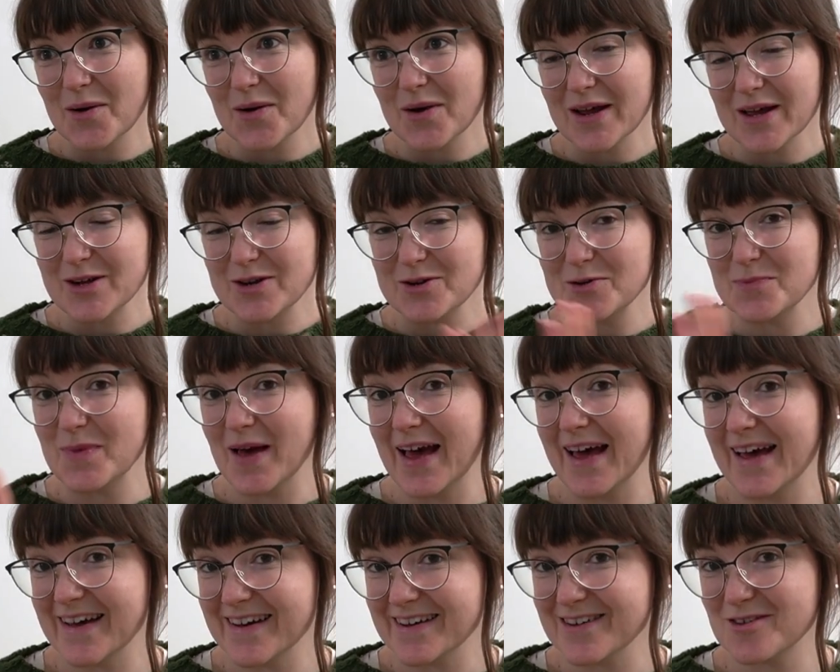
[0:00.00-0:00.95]
like a new
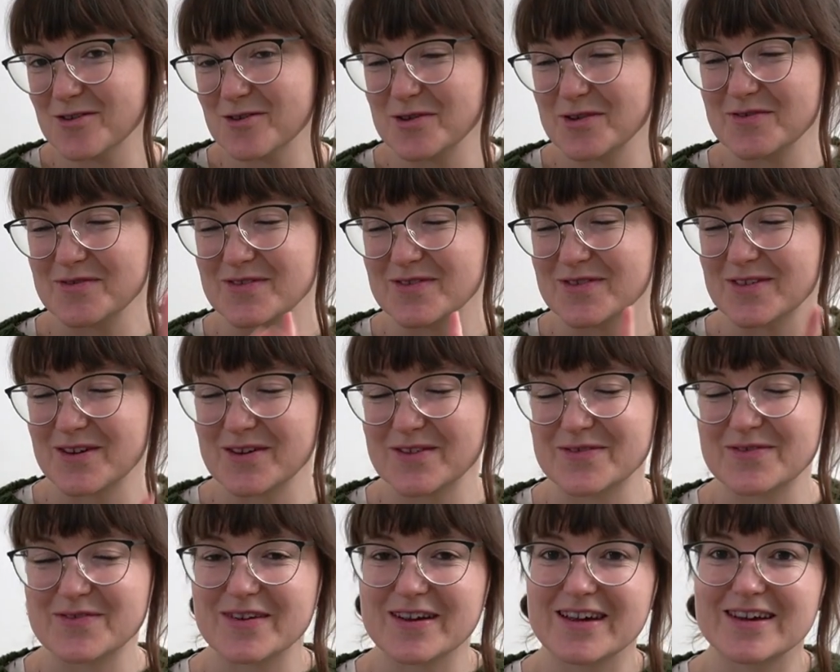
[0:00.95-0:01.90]
pair, or
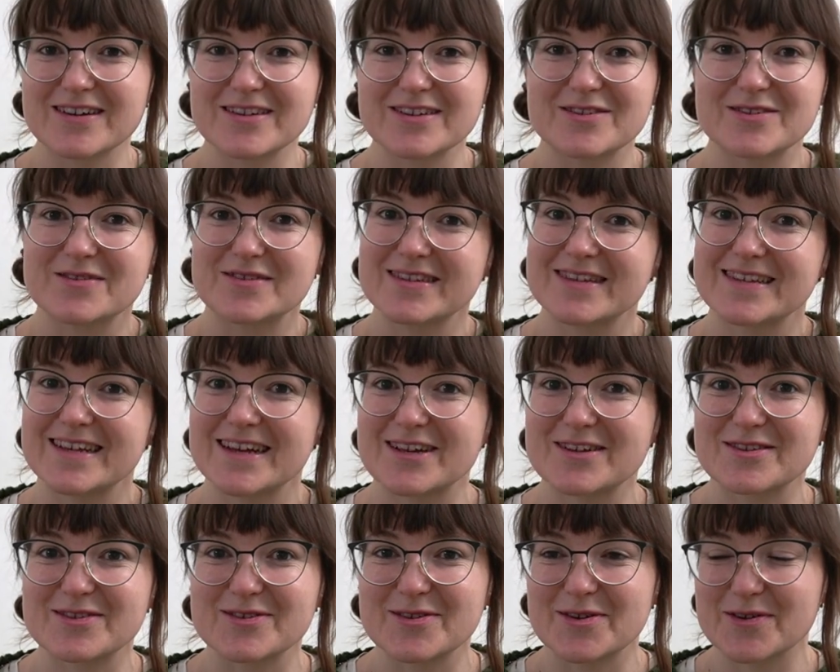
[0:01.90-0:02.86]
if I cast on the
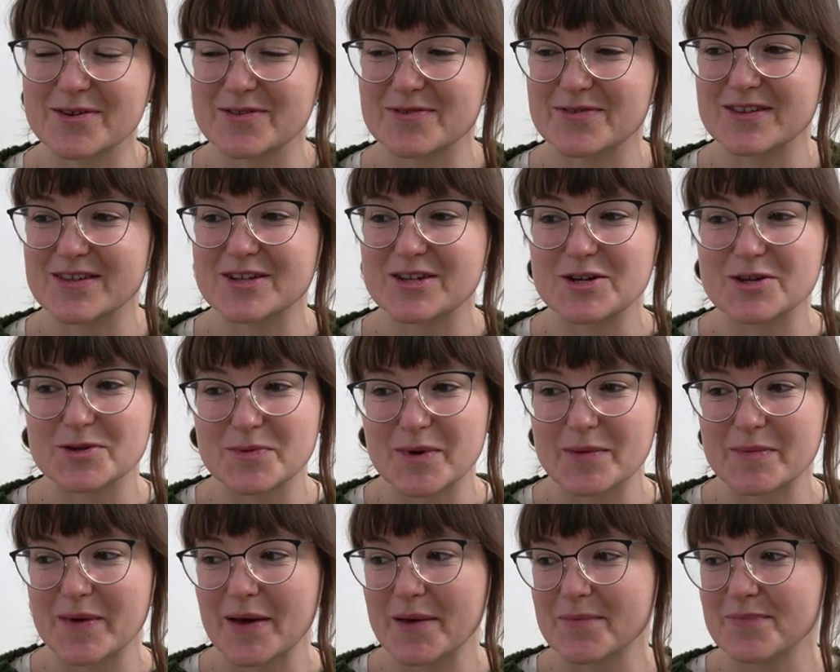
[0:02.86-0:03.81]
second sock for the
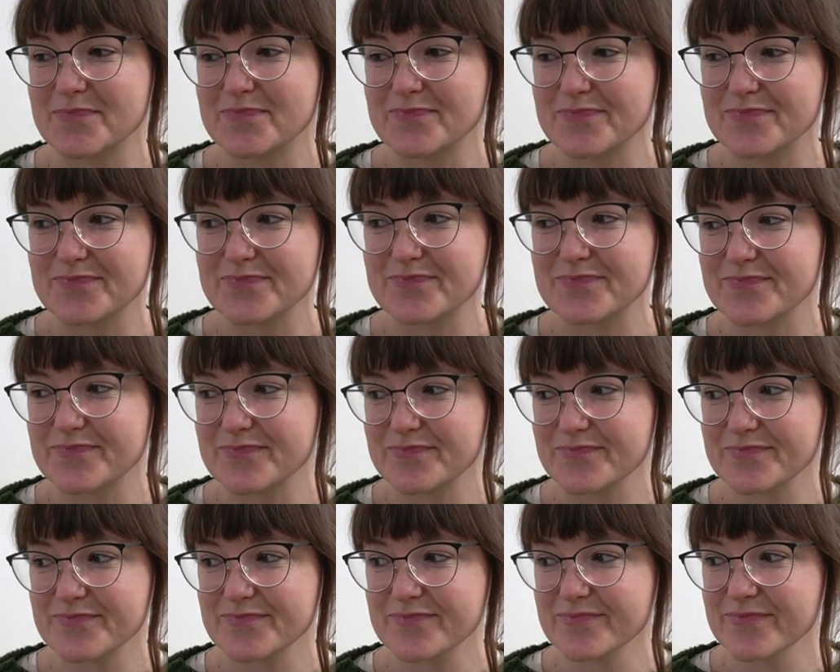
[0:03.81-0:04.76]
gingerbread man.
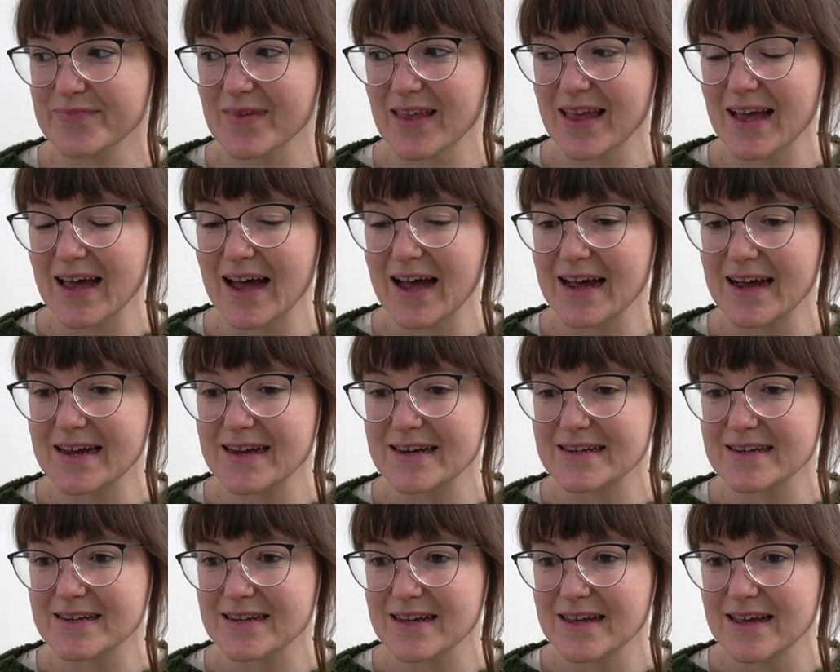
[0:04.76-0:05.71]

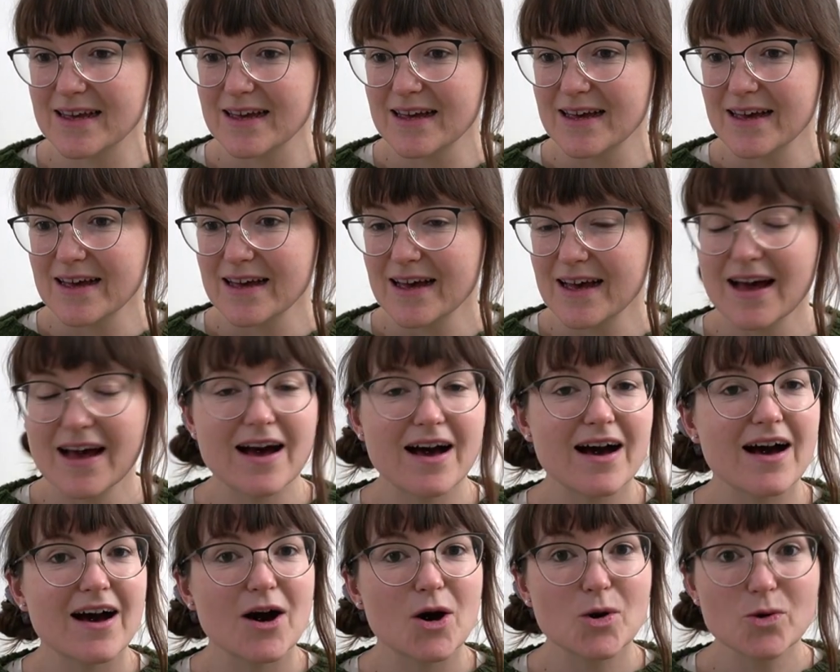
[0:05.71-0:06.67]
And
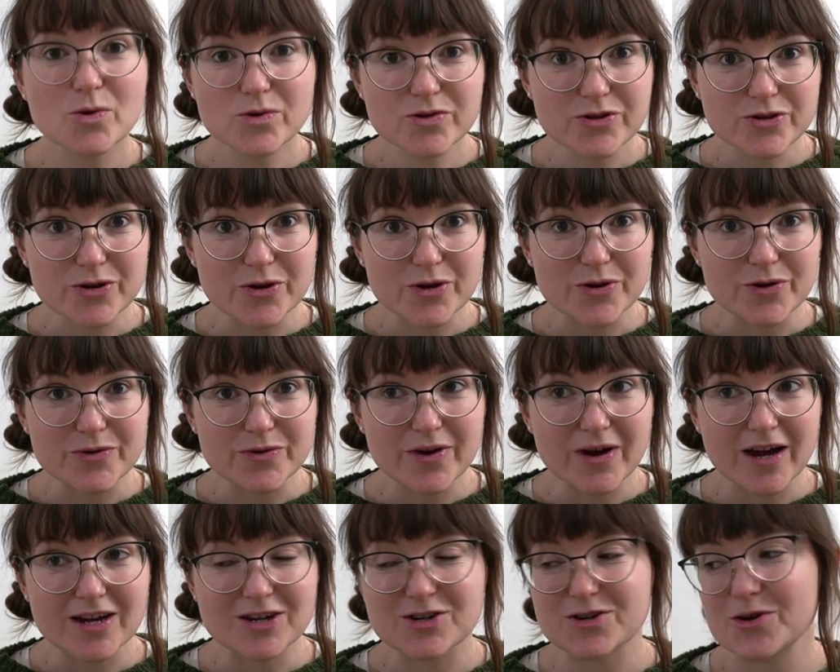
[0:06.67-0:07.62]
also,
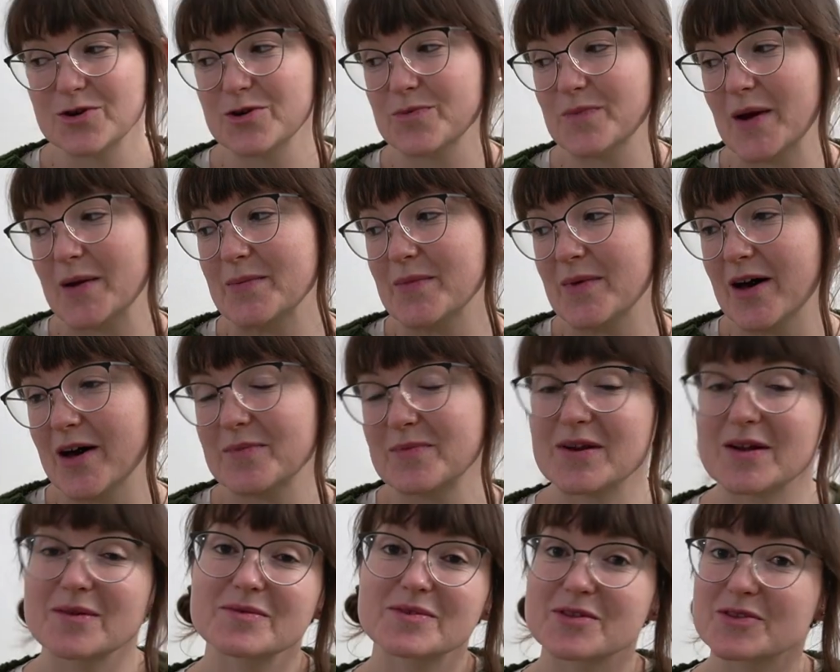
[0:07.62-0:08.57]
I showed my mum
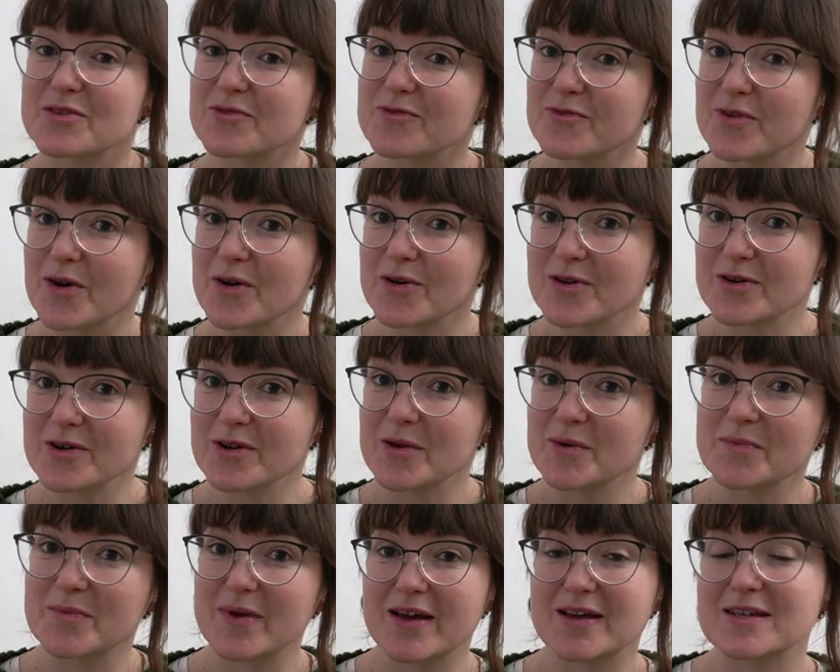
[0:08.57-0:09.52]
when I was on the phone
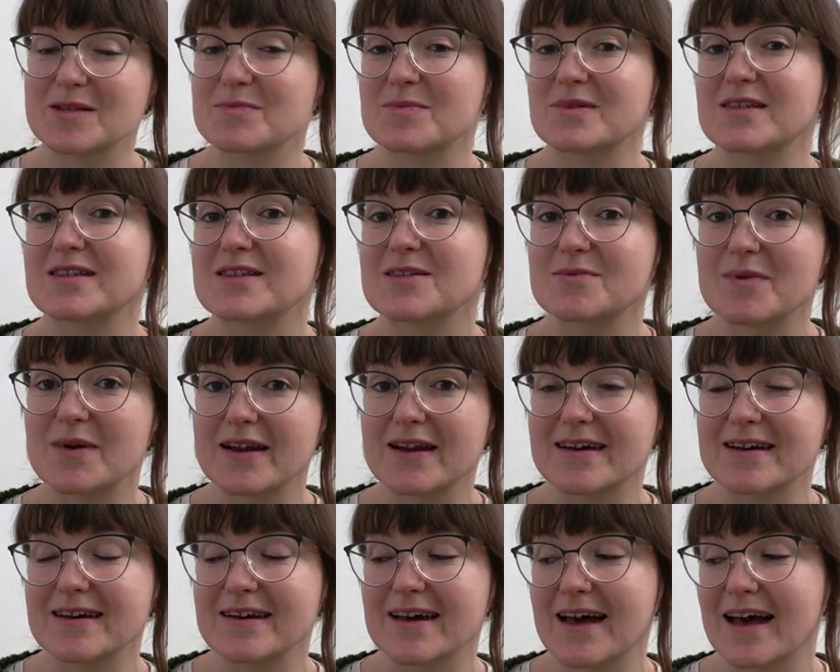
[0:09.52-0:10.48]
my husband's
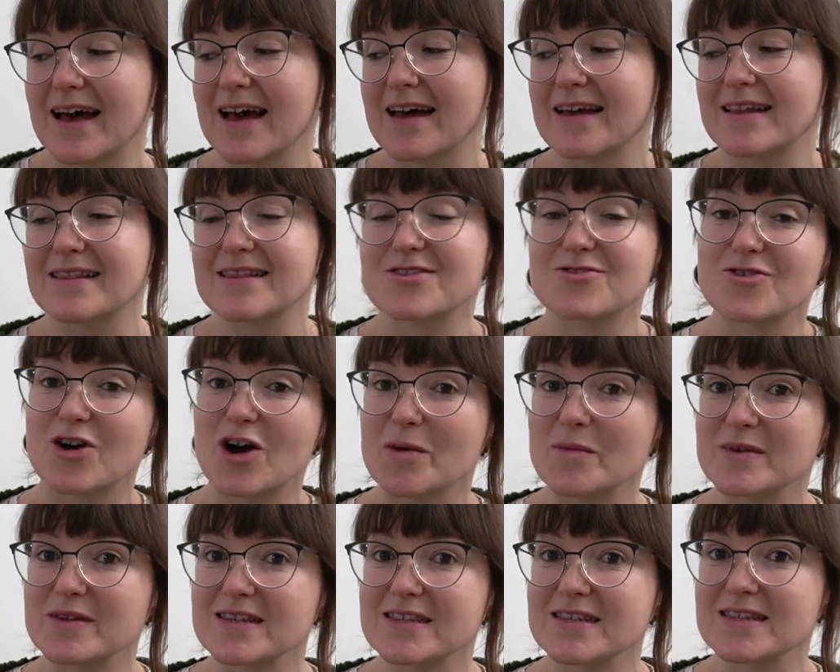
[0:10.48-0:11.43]
sweater and the
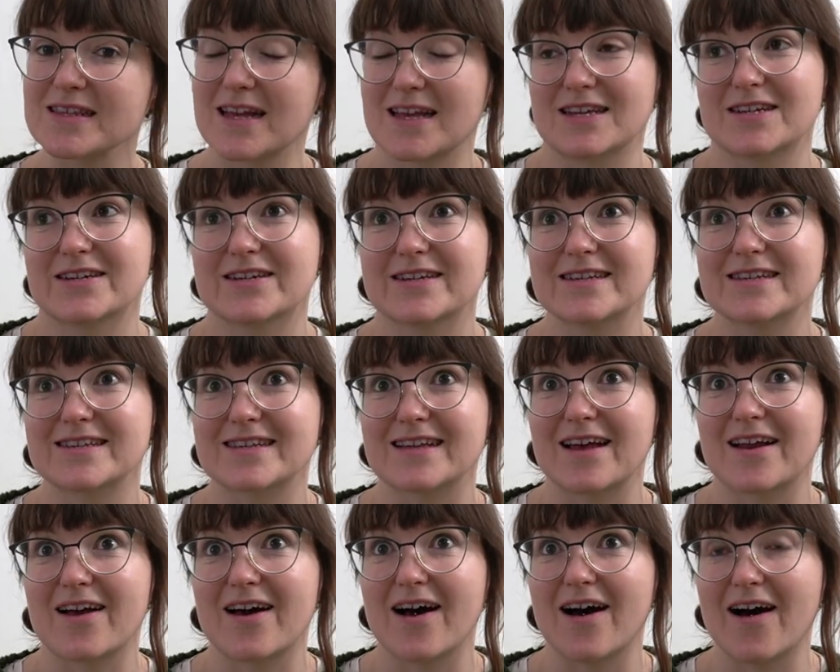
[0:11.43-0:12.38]
dramas, and she
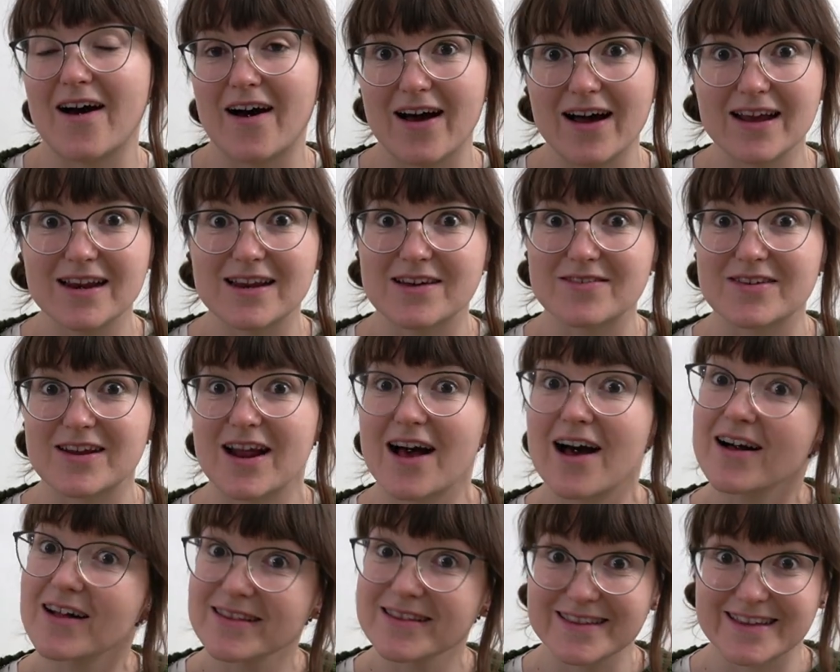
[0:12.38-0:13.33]
said, "I love it,
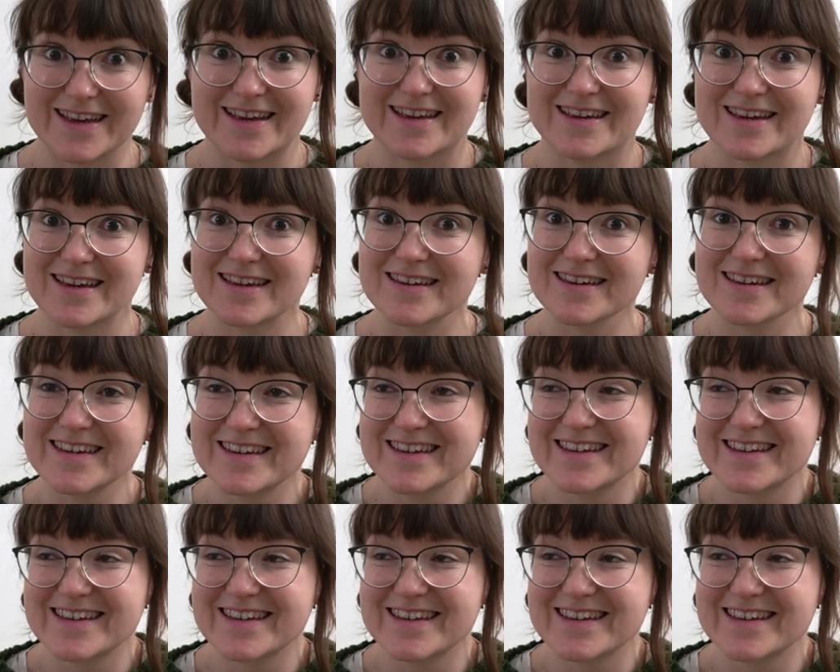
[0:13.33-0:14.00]
I'll take it."